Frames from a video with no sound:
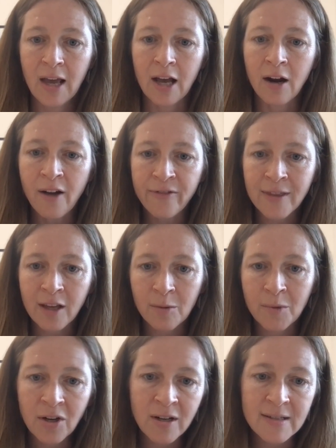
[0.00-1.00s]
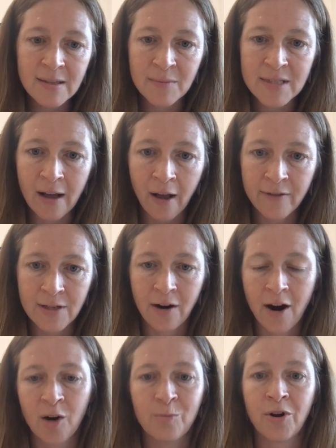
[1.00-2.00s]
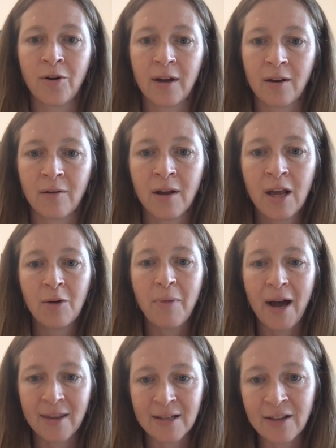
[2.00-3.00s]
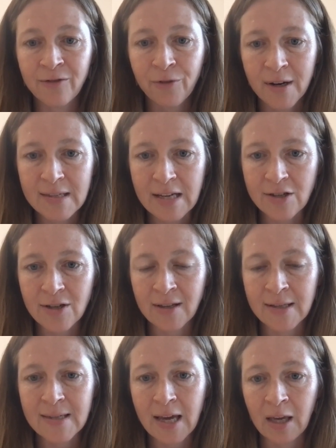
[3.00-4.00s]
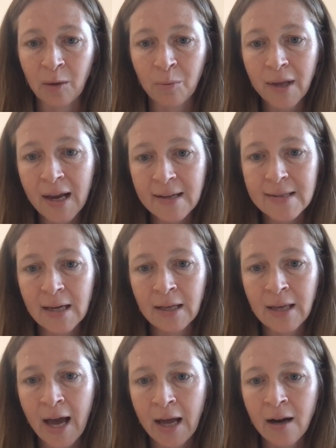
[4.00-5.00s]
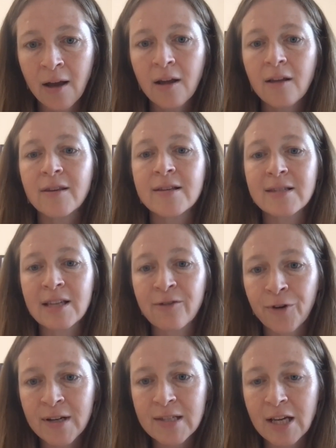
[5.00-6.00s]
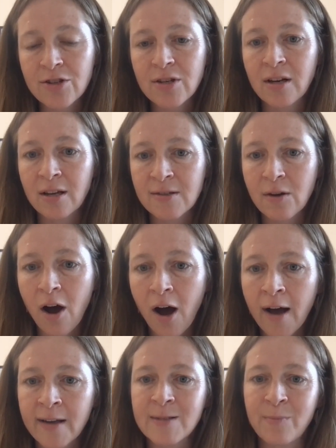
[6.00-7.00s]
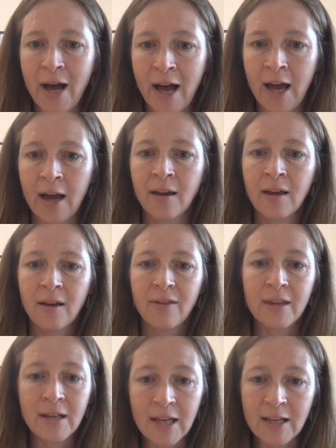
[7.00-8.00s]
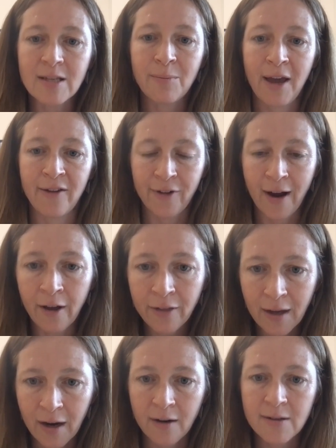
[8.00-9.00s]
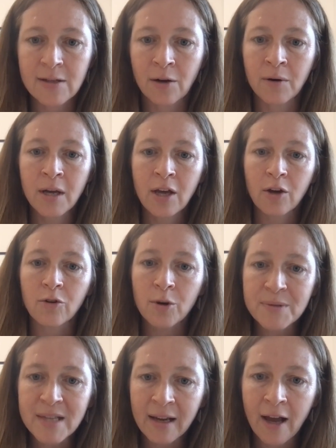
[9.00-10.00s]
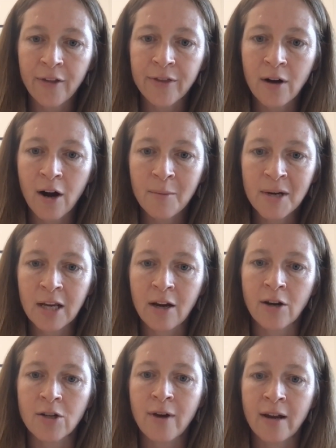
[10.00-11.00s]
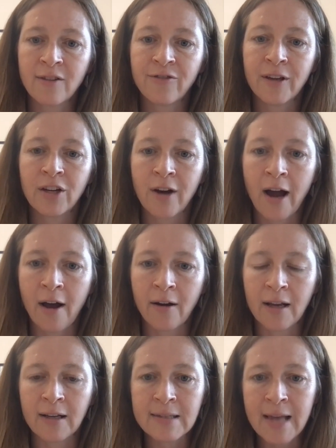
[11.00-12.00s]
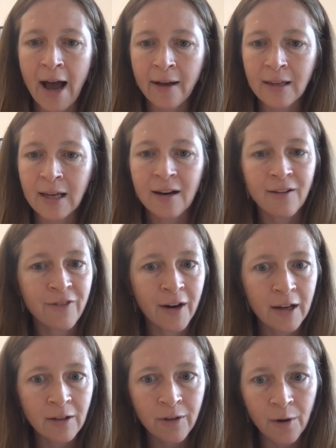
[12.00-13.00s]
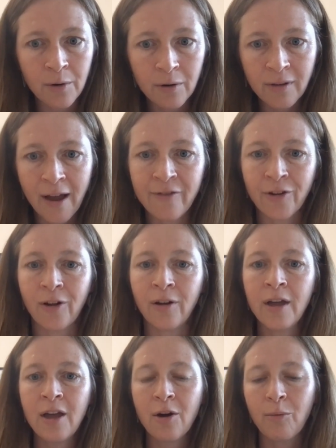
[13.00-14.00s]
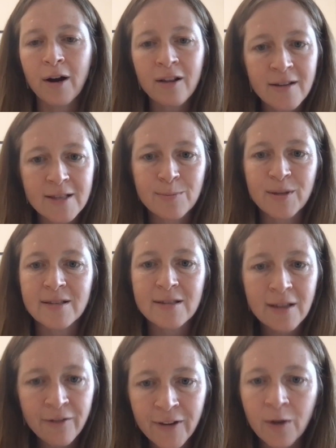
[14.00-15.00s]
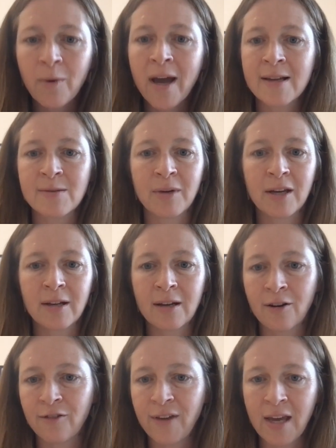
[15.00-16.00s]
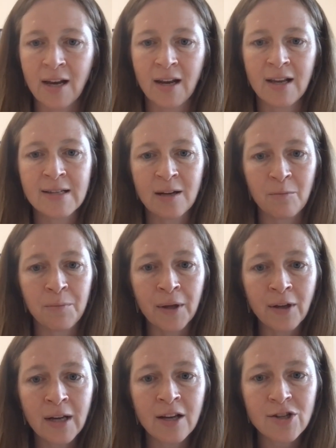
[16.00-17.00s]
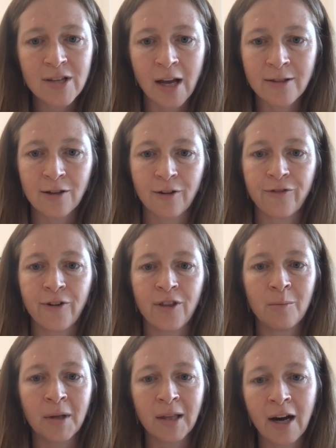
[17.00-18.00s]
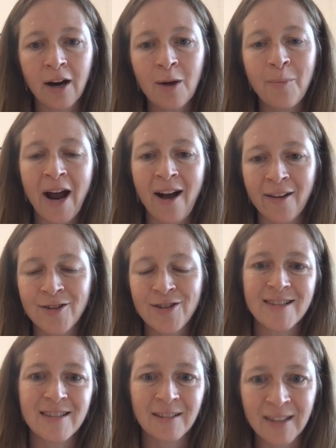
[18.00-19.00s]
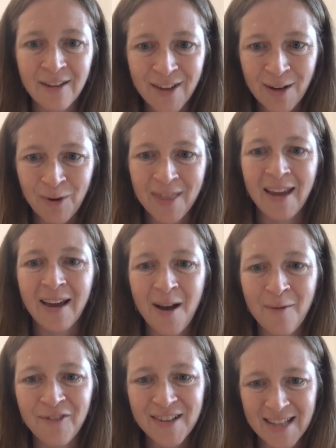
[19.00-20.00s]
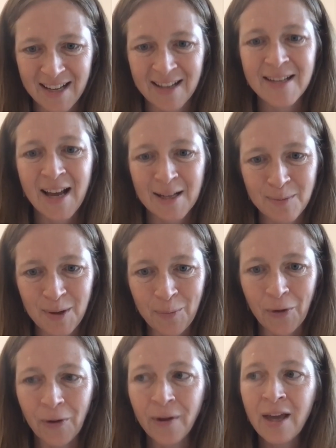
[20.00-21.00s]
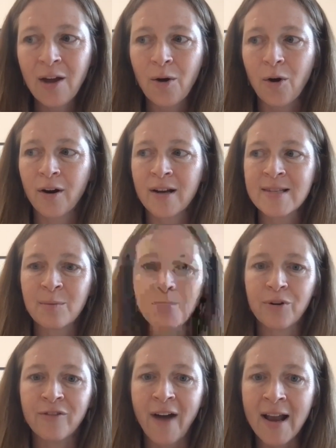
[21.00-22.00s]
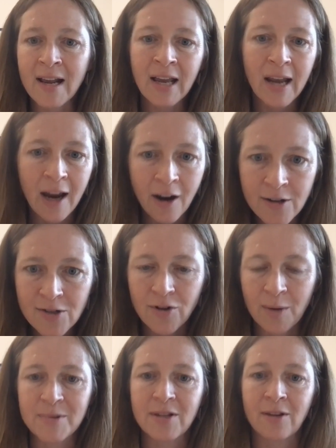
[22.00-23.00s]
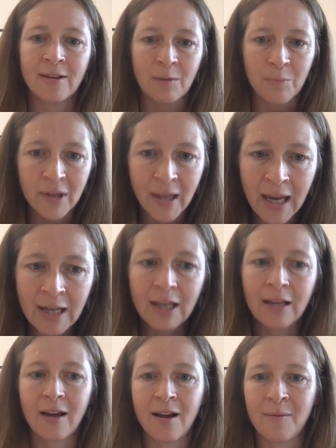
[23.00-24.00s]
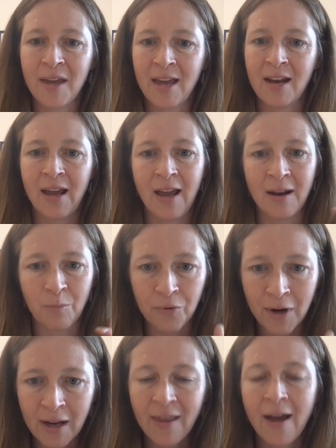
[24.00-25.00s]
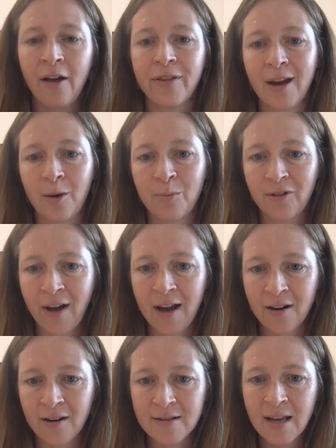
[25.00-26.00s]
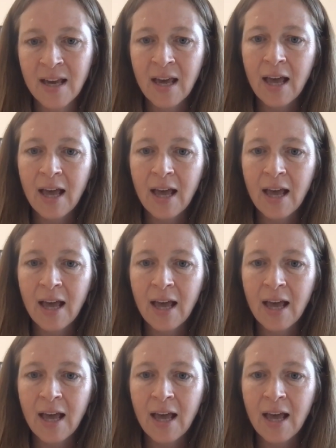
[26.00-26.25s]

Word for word: And often the communities themselves are heartbroken by the deforestation that's taking place, and yet this deforestation is caused by the need to pay for healthcare. So right. Groups like Health in Harmony are trying to figure out exactly at a very local level, what are the specific ways we could intervene? Is it building a shelter for the malaria biologists to live in when they come visit and test people? Or is it providing an airstrip so that the plane can come in and bring the healthcare providers?